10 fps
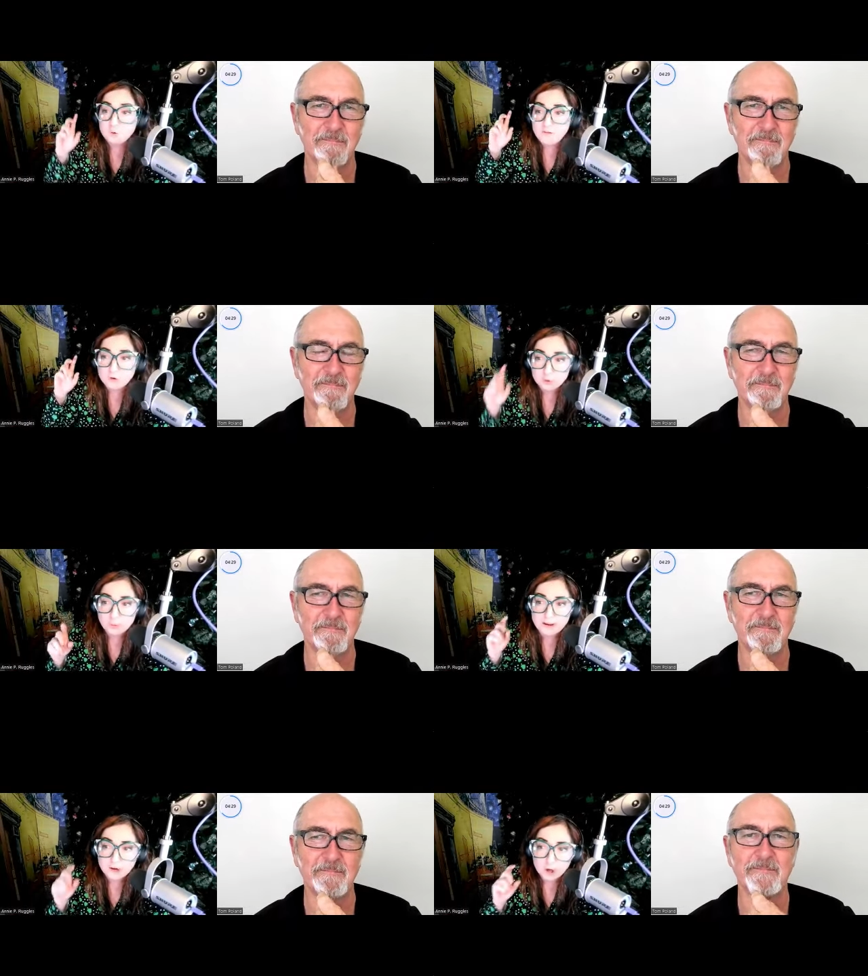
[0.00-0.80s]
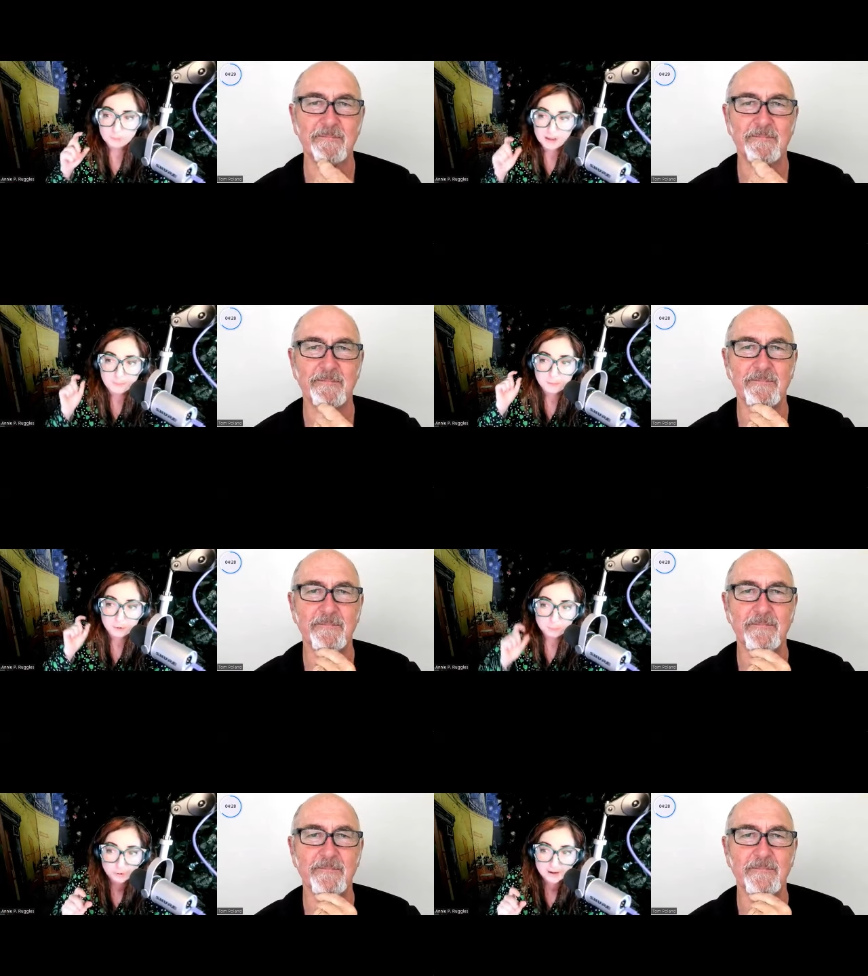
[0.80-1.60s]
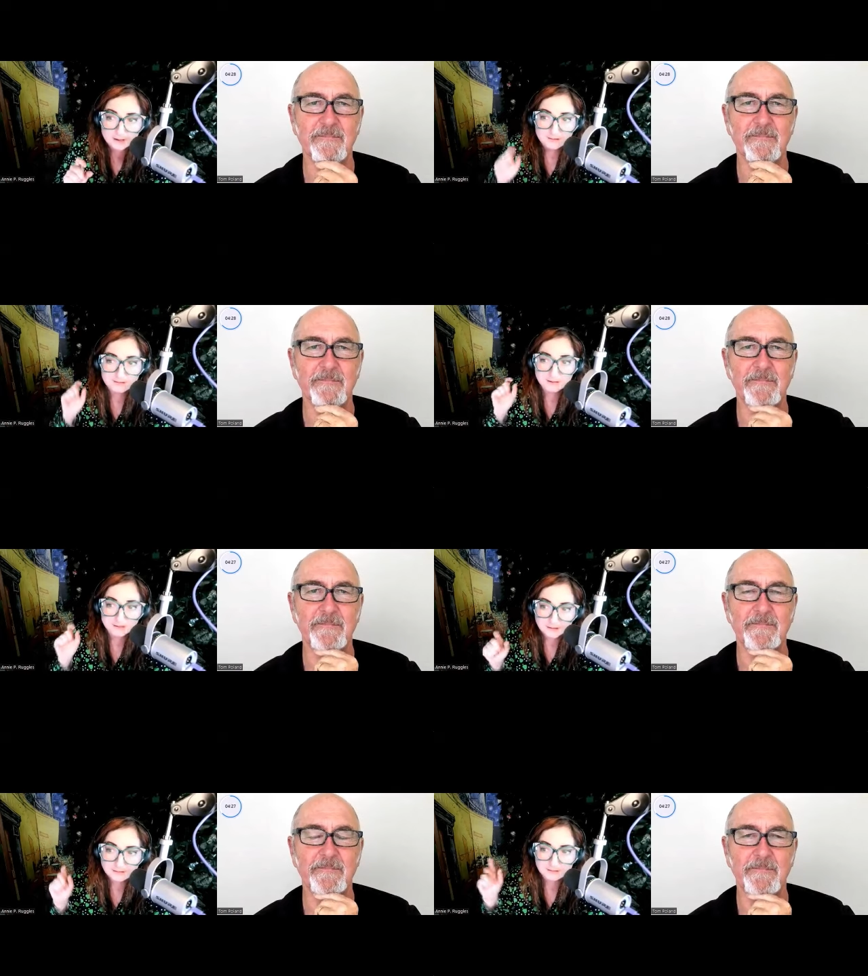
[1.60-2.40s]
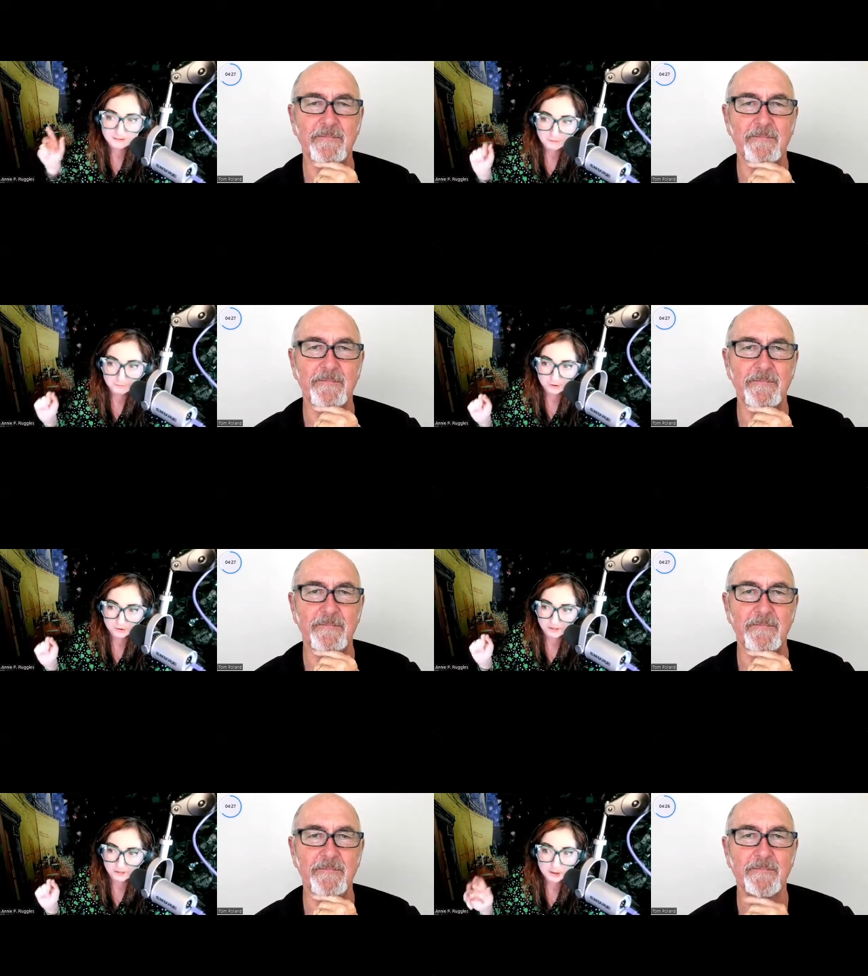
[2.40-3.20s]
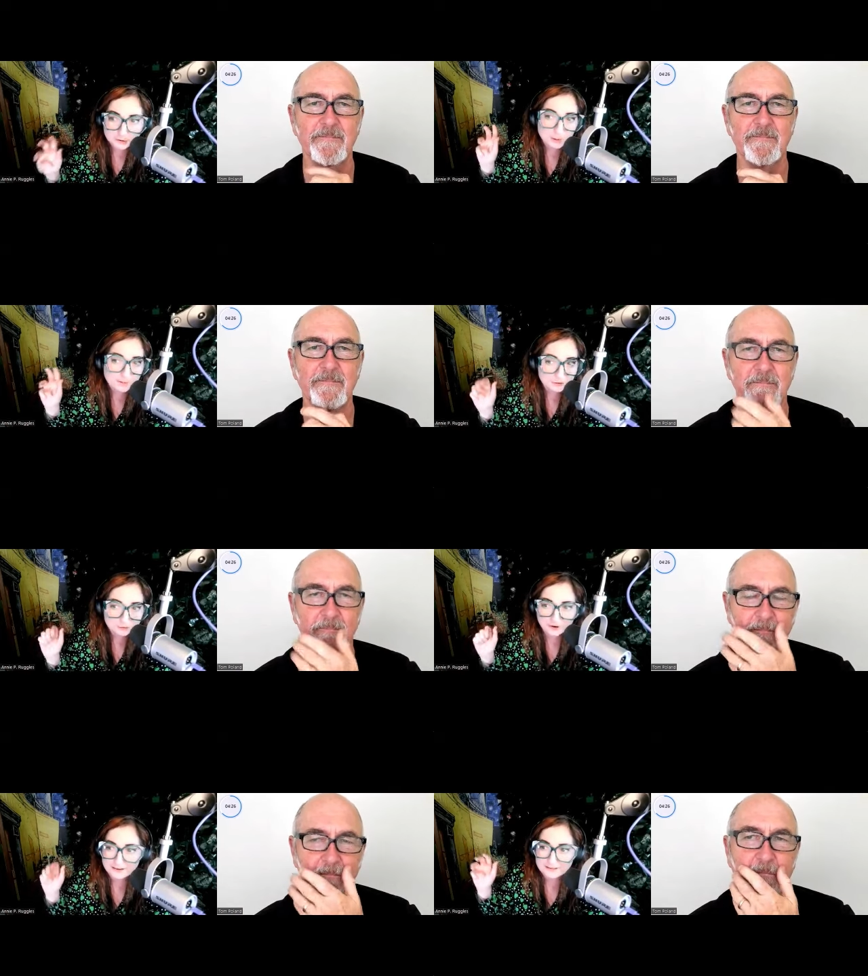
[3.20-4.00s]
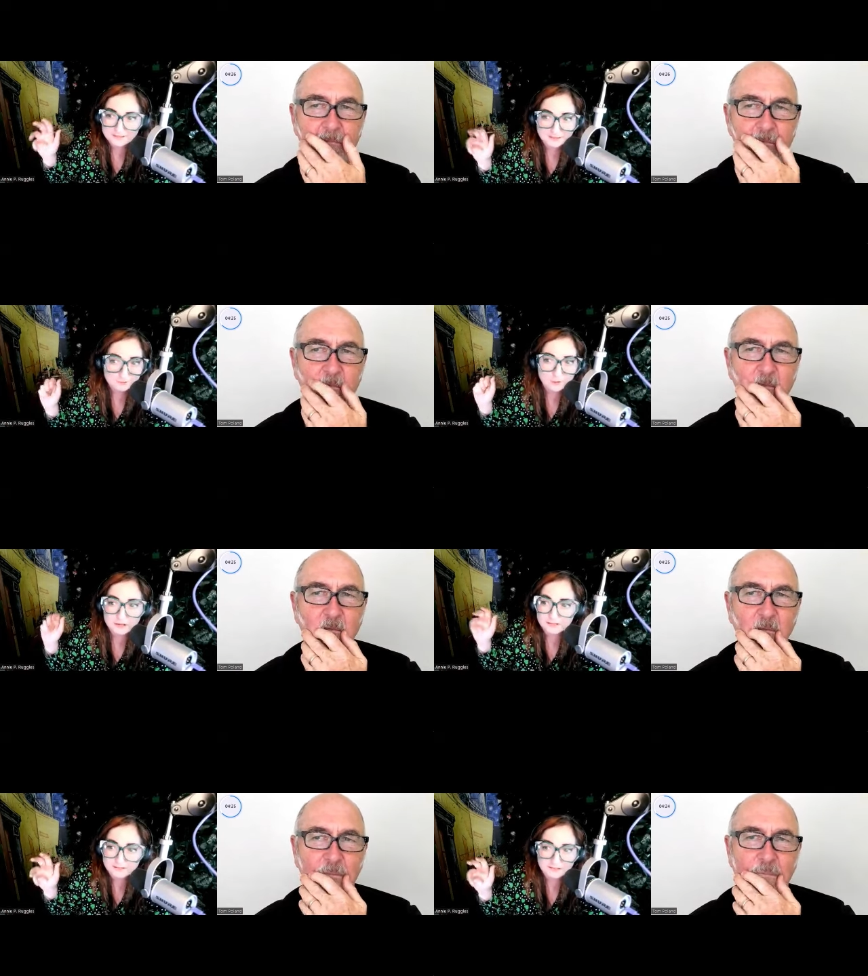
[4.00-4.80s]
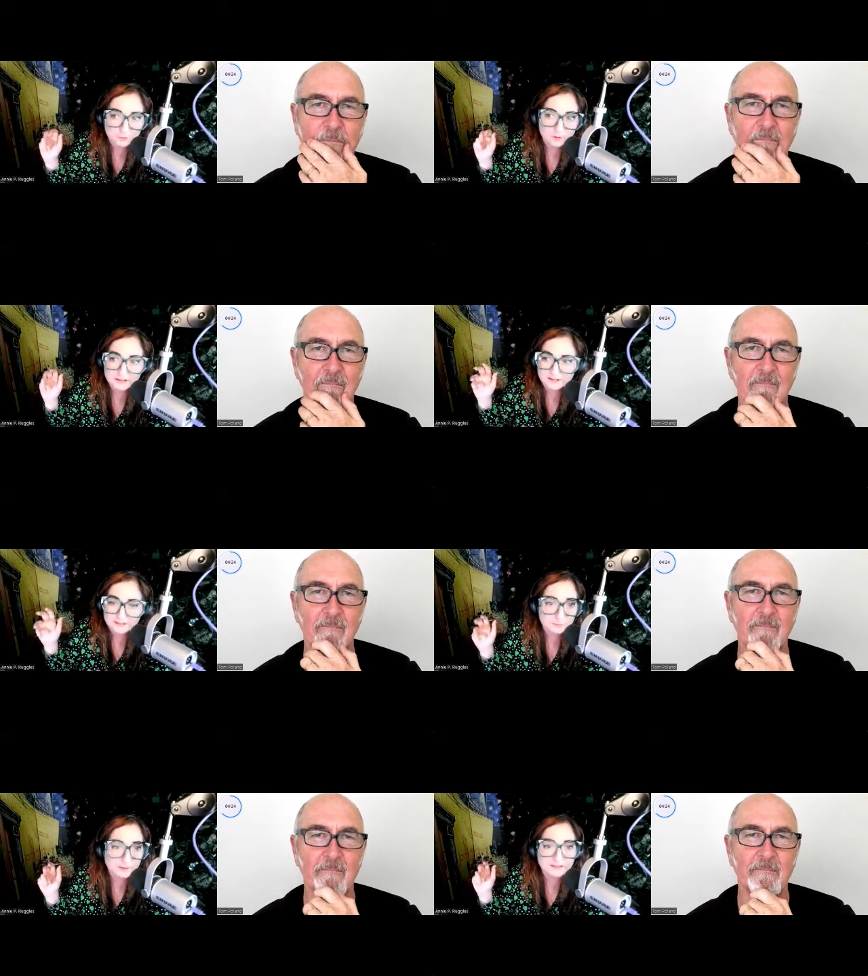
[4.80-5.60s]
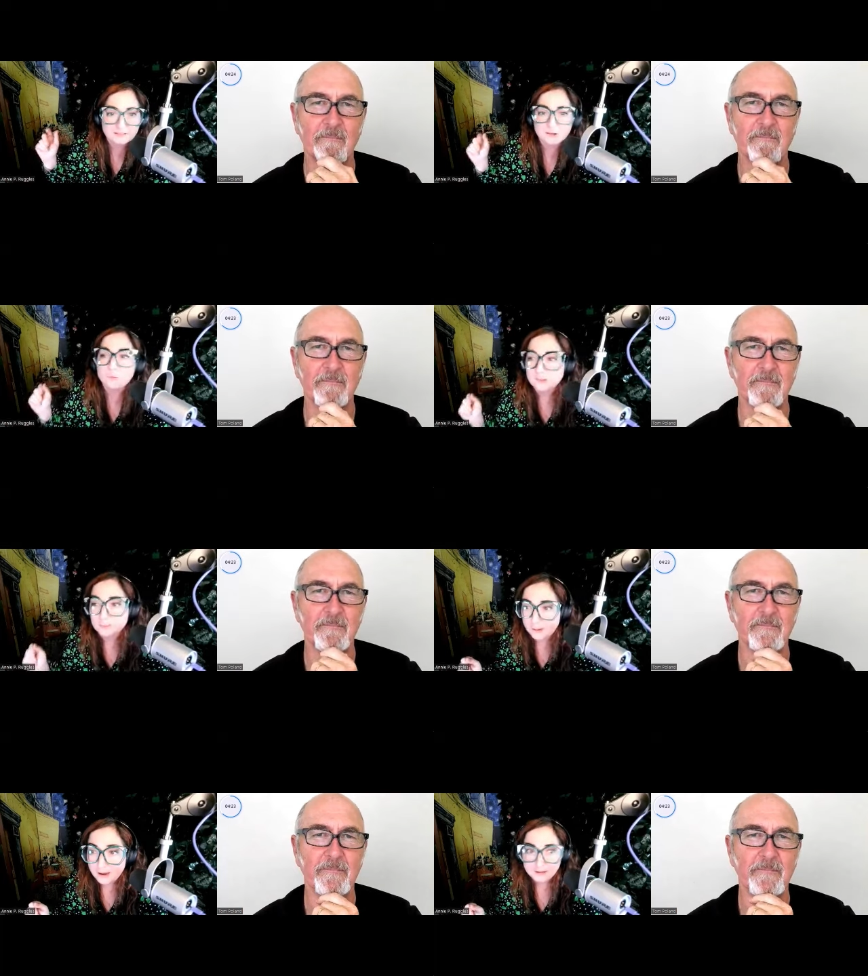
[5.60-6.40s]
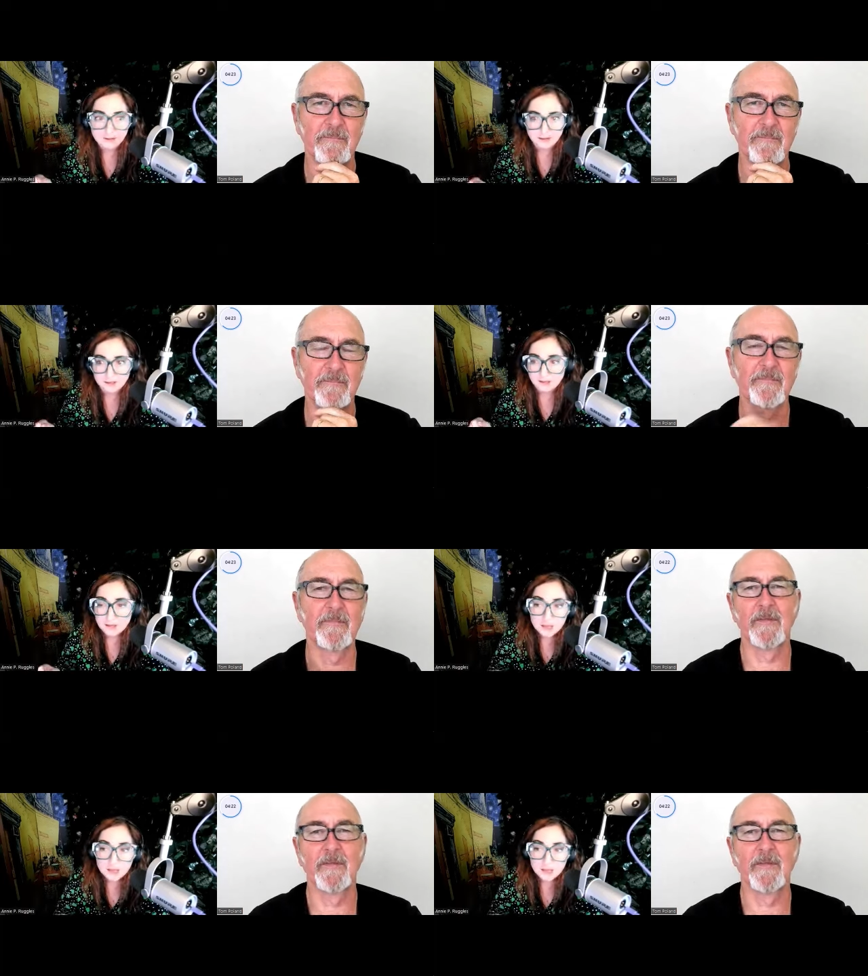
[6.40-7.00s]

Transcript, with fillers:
Speaker 1: have a great on paper brand that isn't converting, you have the shiniest, the funniest, the wittiest, the best, and no one's buying it.